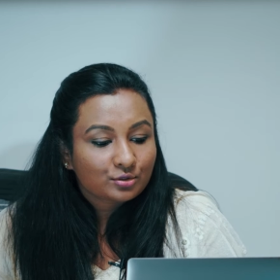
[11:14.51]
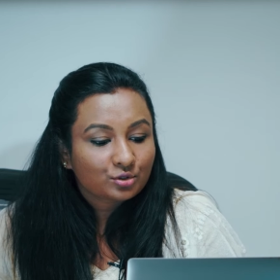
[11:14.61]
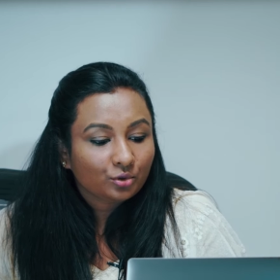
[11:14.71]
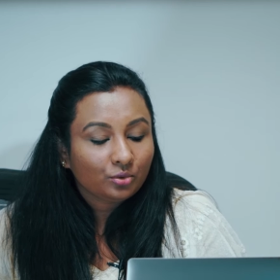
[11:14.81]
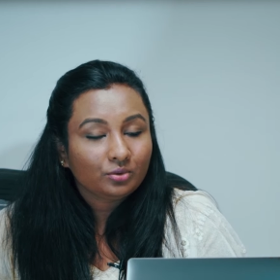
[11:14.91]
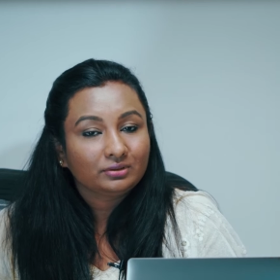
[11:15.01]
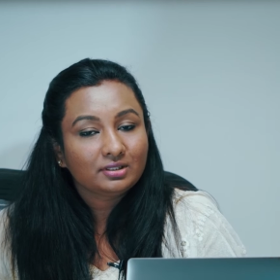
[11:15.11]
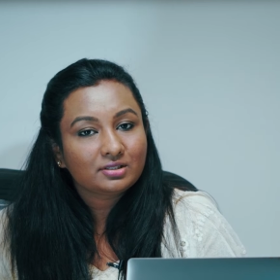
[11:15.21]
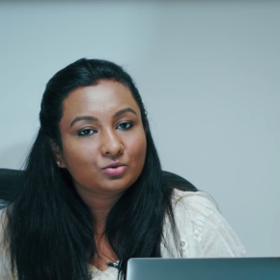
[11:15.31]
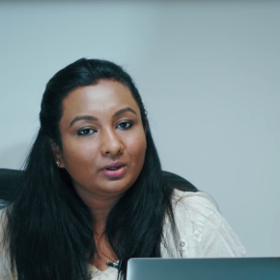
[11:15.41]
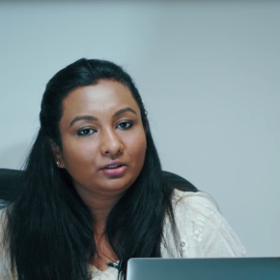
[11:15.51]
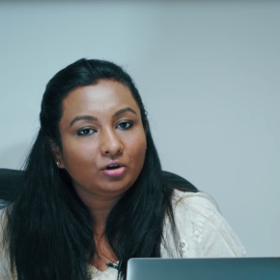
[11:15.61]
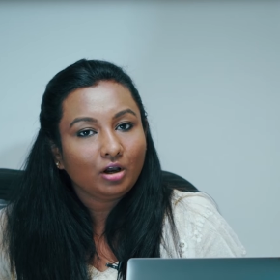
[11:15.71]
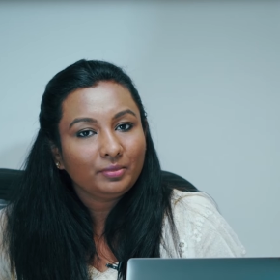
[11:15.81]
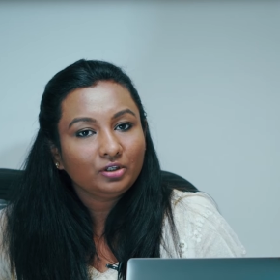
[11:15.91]
So this is
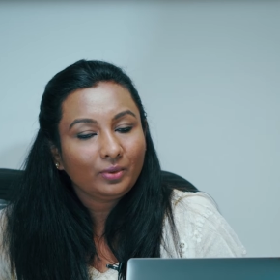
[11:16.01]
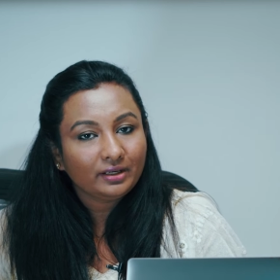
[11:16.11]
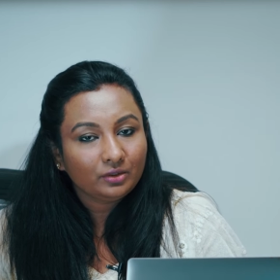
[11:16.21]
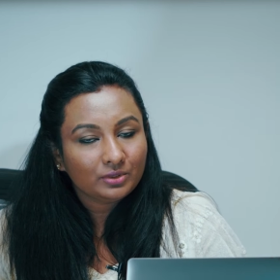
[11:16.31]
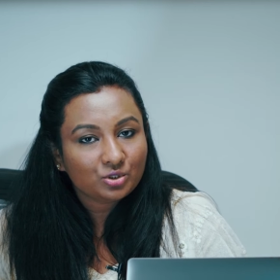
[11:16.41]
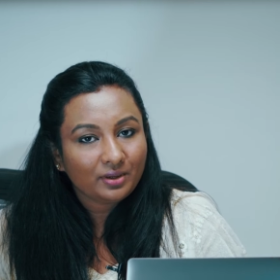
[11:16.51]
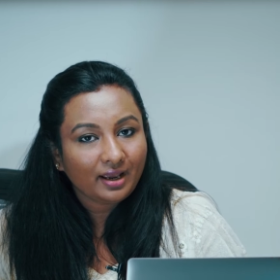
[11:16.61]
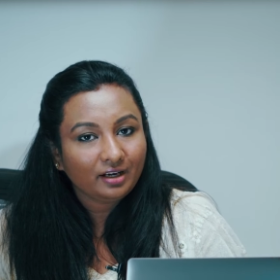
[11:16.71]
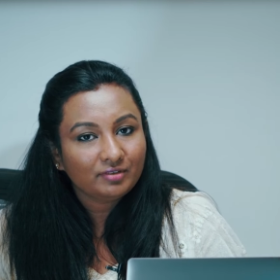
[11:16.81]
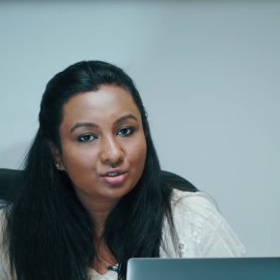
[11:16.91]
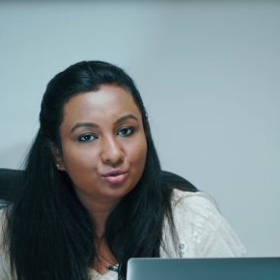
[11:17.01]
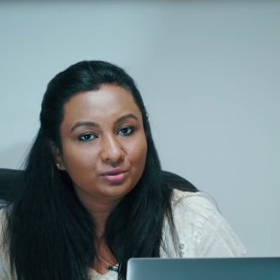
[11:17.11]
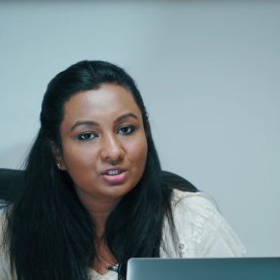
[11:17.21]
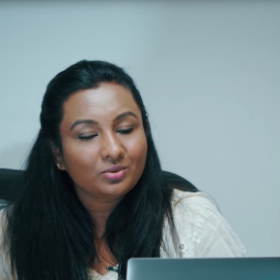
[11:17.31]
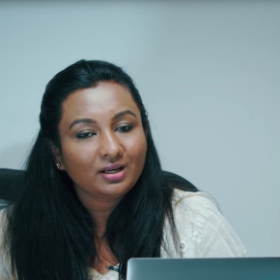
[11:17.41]
one common query which we had, where
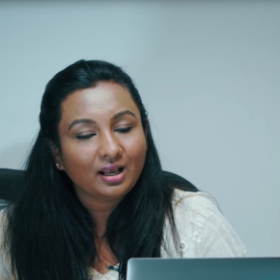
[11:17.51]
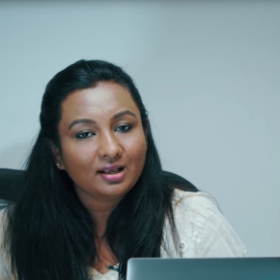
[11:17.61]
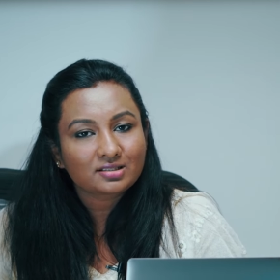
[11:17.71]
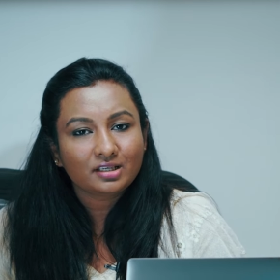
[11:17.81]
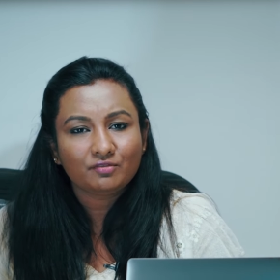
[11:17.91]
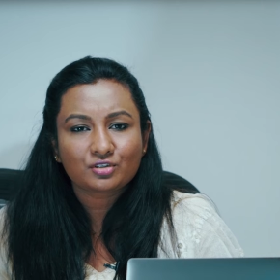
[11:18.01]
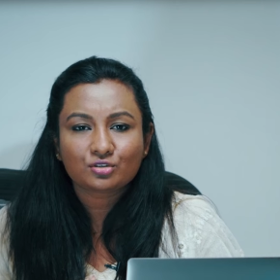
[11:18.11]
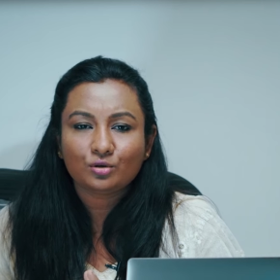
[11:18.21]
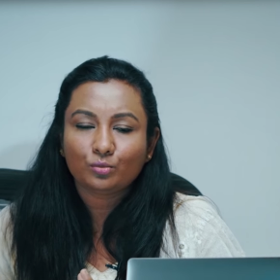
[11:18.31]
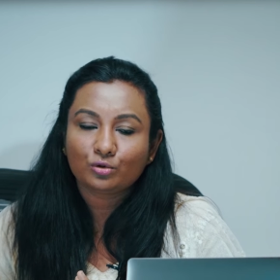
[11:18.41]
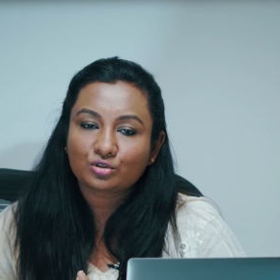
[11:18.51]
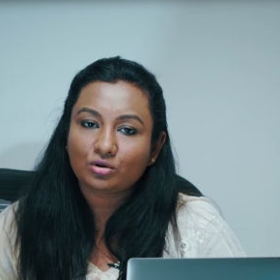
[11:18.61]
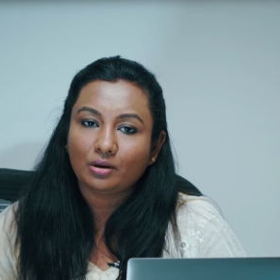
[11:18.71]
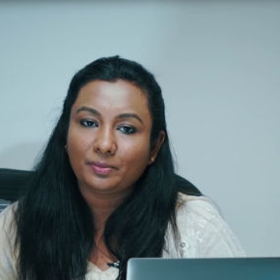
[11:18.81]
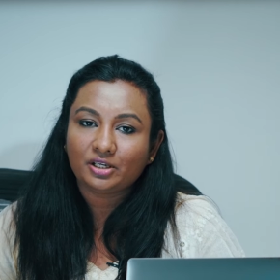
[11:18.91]
students were asking which is the most
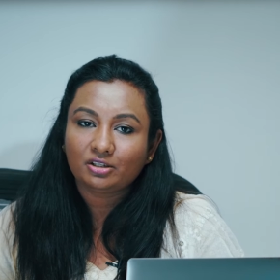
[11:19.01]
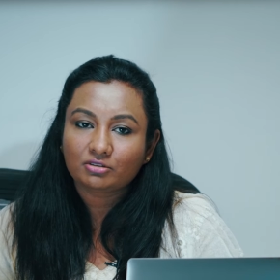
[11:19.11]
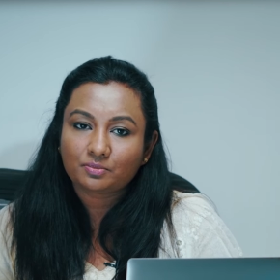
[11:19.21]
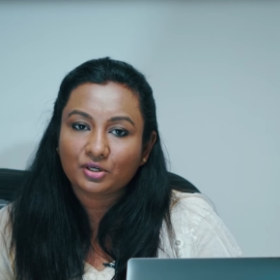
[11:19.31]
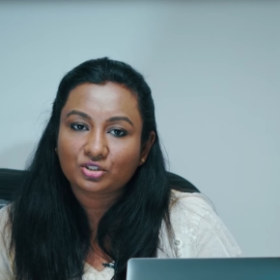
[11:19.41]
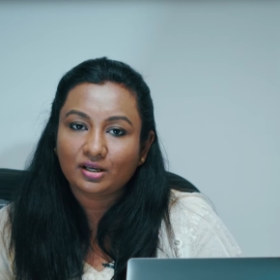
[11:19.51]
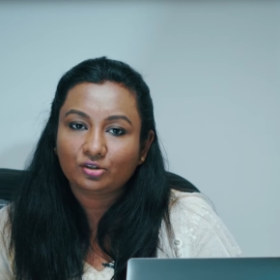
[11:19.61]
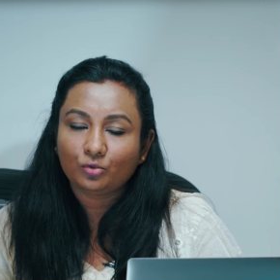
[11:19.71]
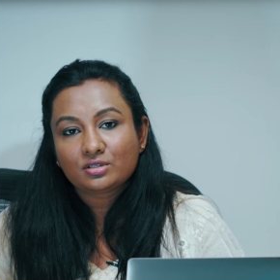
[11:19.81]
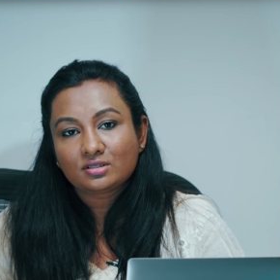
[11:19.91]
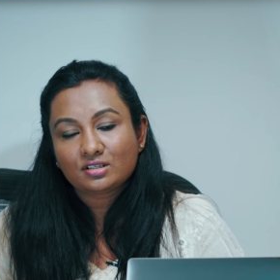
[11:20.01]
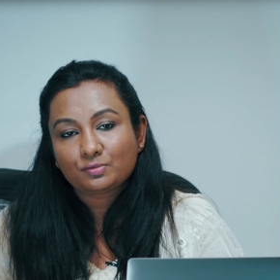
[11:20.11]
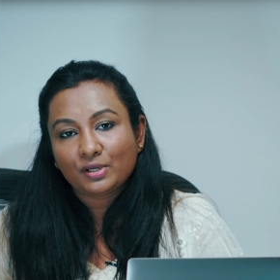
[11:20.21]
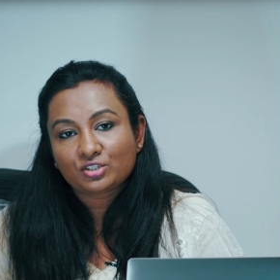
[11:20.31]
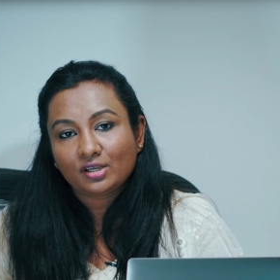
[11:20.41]
competitive specialty, which is the
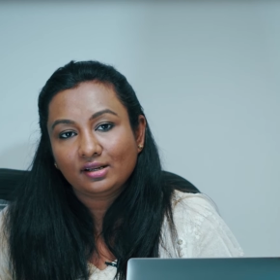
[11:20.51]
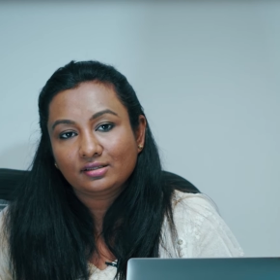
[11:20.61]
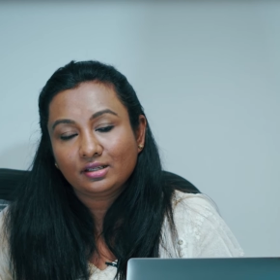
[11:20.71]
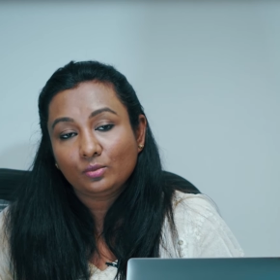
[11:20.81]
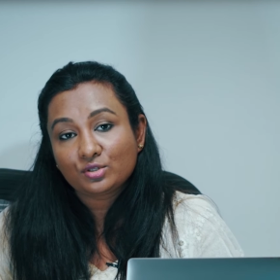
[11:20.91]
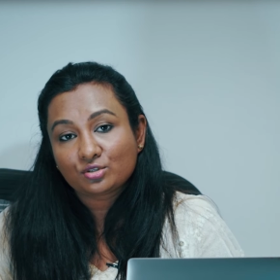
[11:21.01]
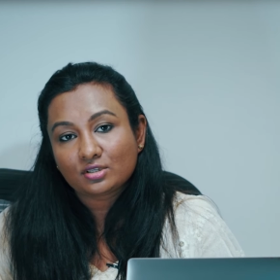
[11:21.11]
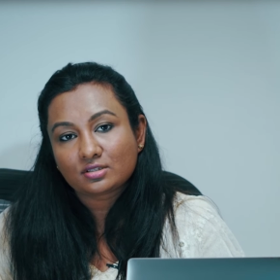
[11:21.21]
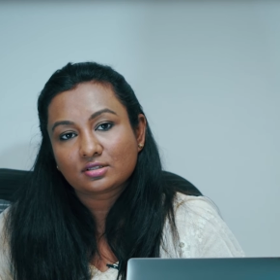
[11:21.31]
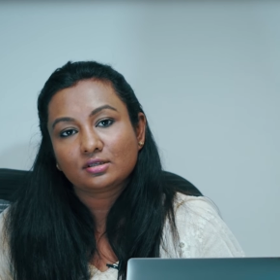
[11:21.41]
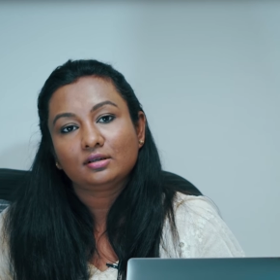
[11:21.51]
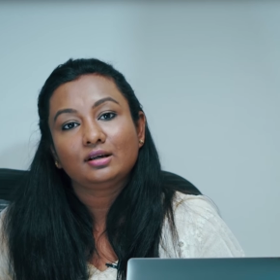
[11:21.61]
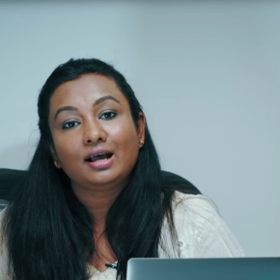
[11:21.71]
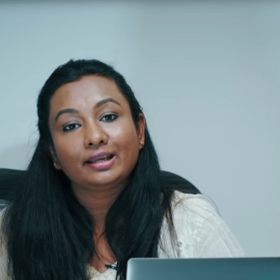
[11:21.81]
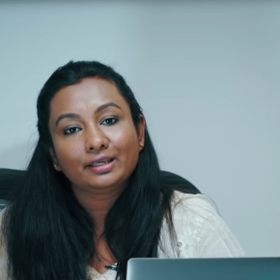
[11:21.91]
specialty which is
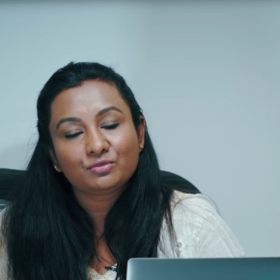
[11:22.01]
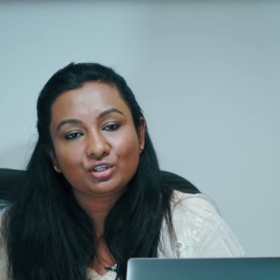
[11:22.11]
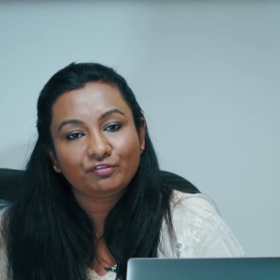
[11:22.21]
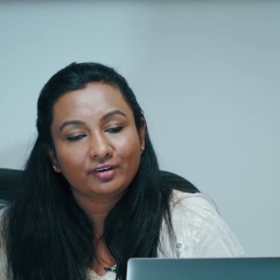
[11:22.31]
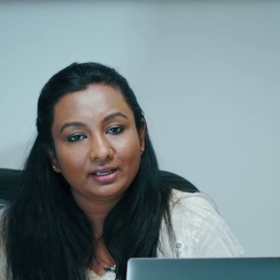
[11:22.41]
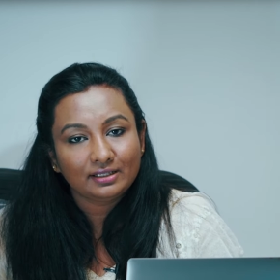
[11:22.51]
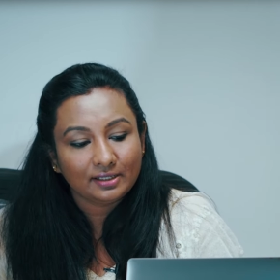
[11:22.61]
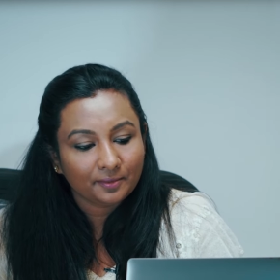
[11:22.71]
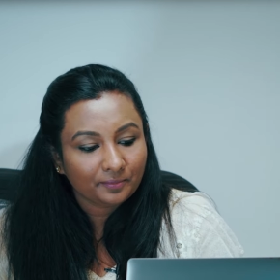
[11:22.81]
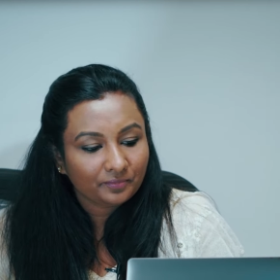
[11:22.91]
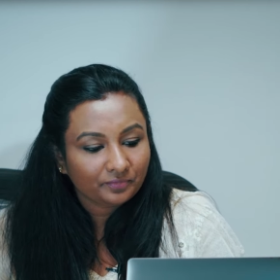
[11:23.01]
IMG friendly.